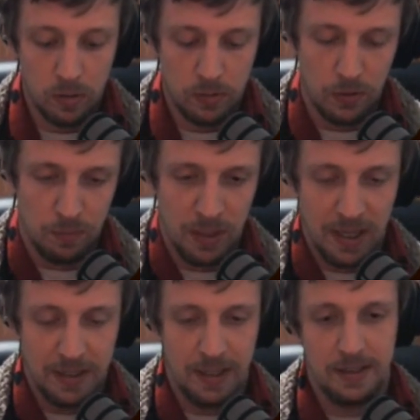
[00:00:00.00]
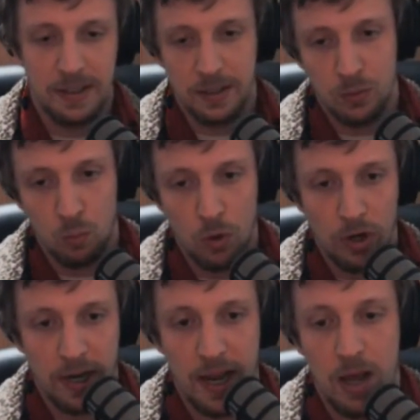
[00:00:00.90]
sort of play testing to
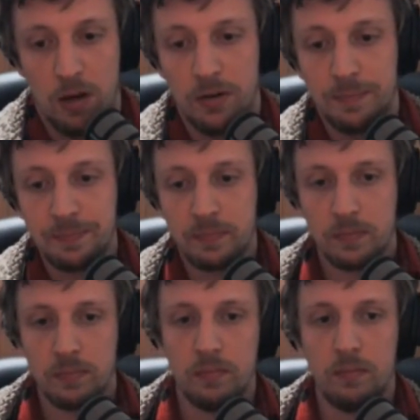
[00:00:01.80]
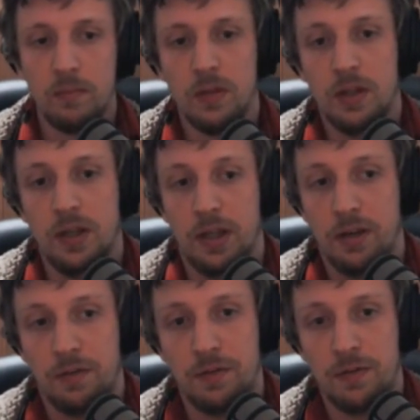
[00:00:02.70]
work out
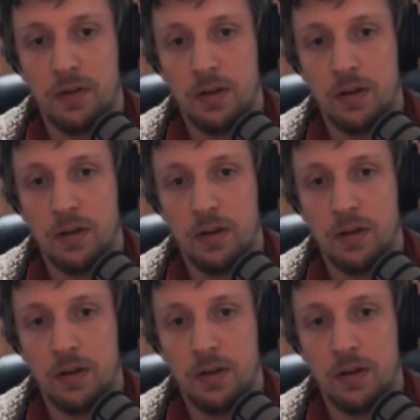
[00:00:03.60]
if